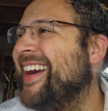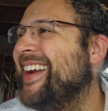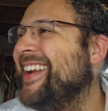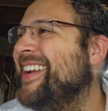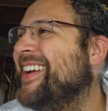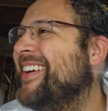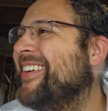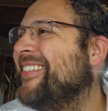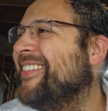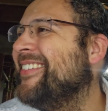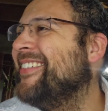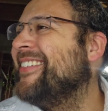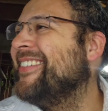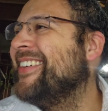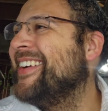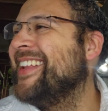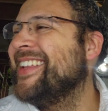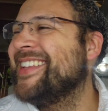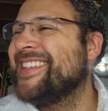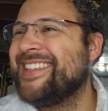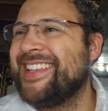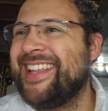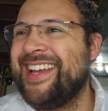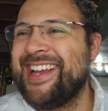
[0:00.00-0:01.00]
I know
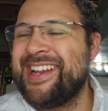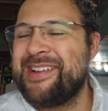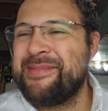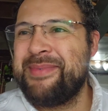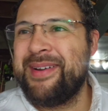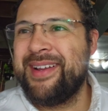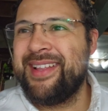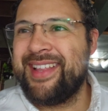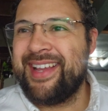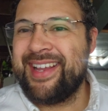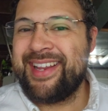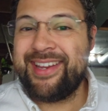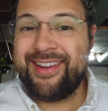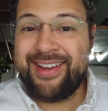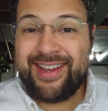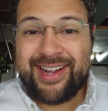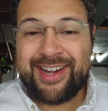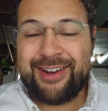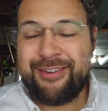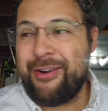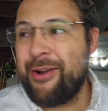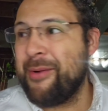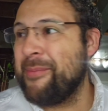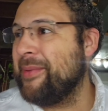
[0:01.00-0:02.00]
what it's like, but like you
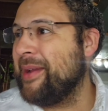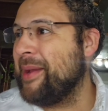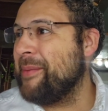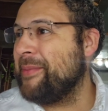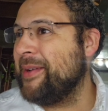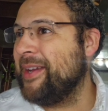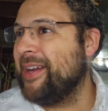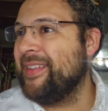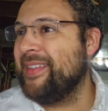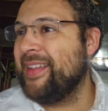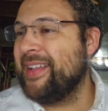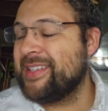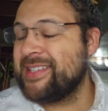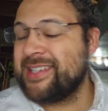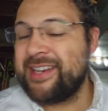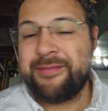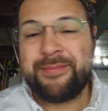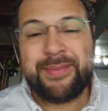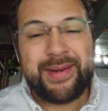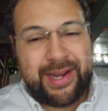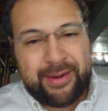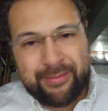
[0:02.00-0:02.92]
gotta grow up and get beyond that stuff.